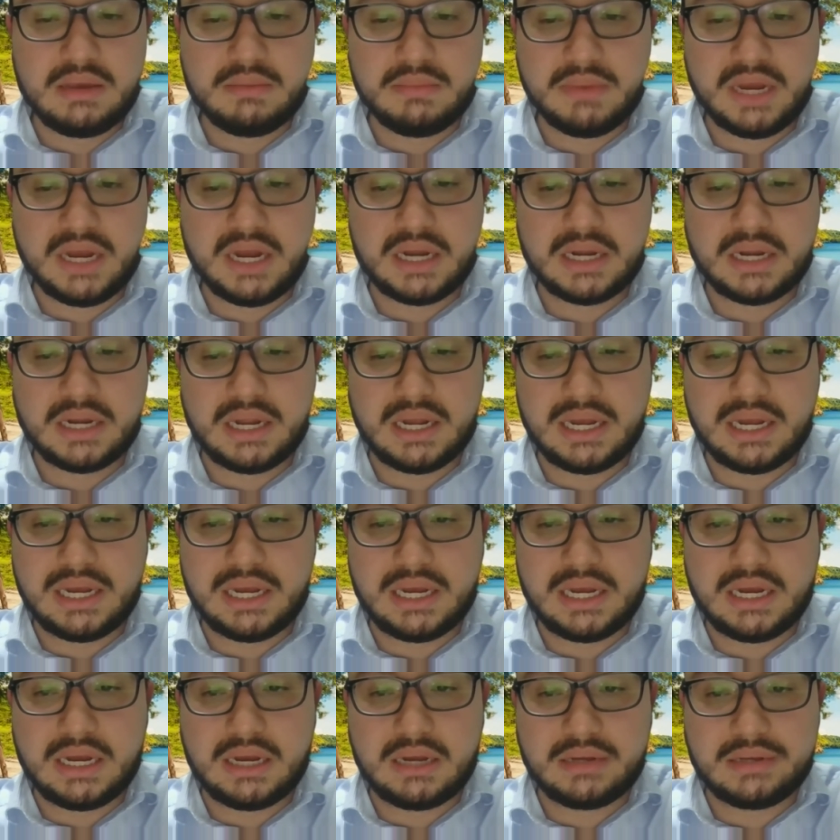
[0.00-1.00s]
But
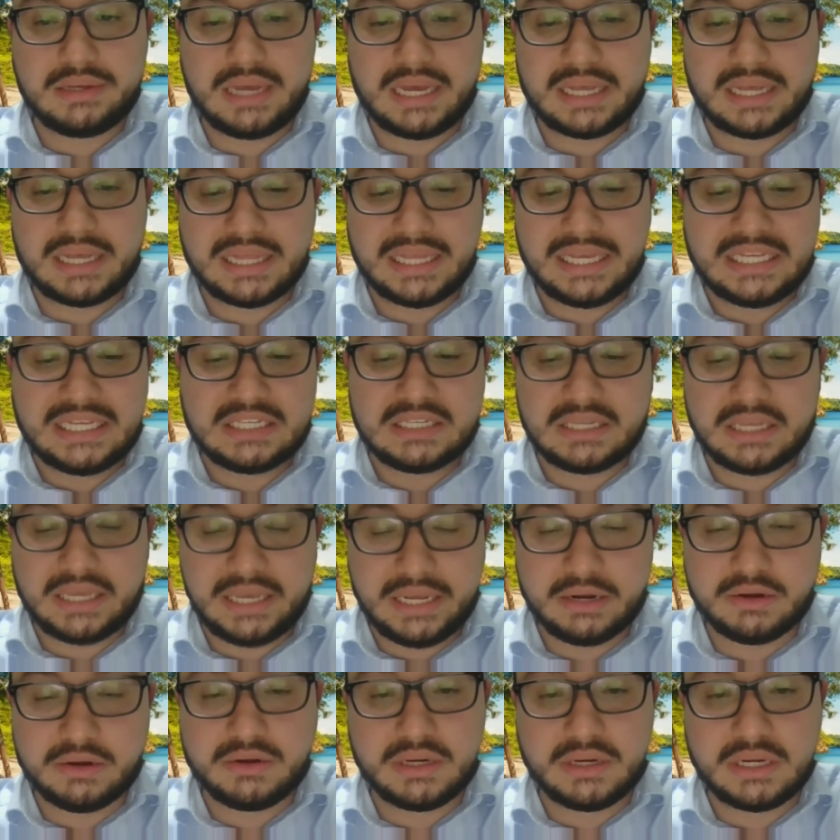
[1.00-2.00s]
at least
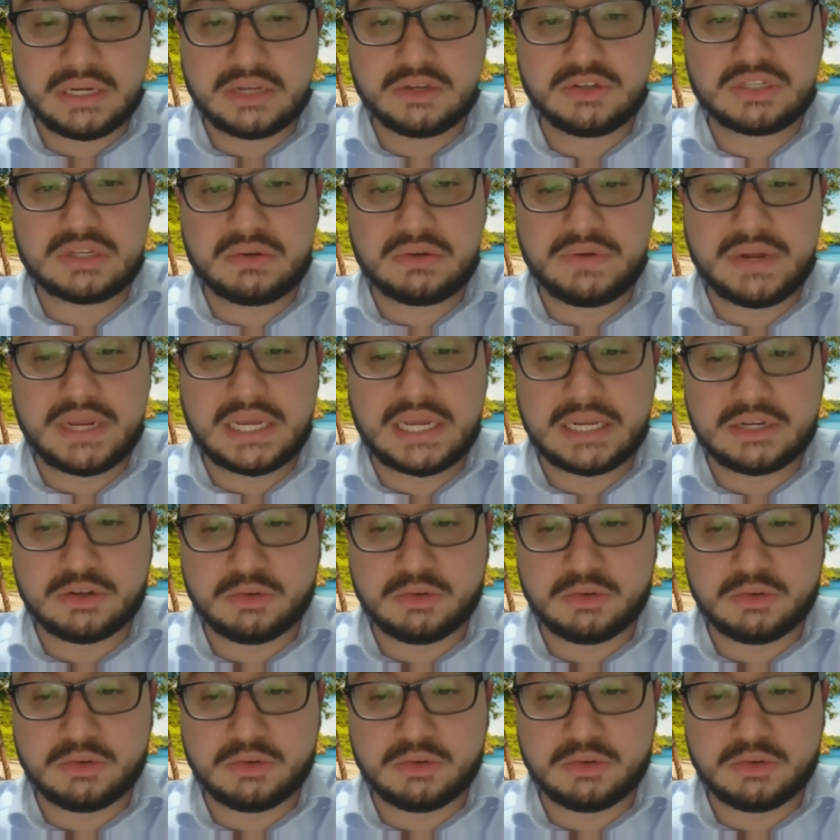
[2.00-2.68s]
here in Costa Rica,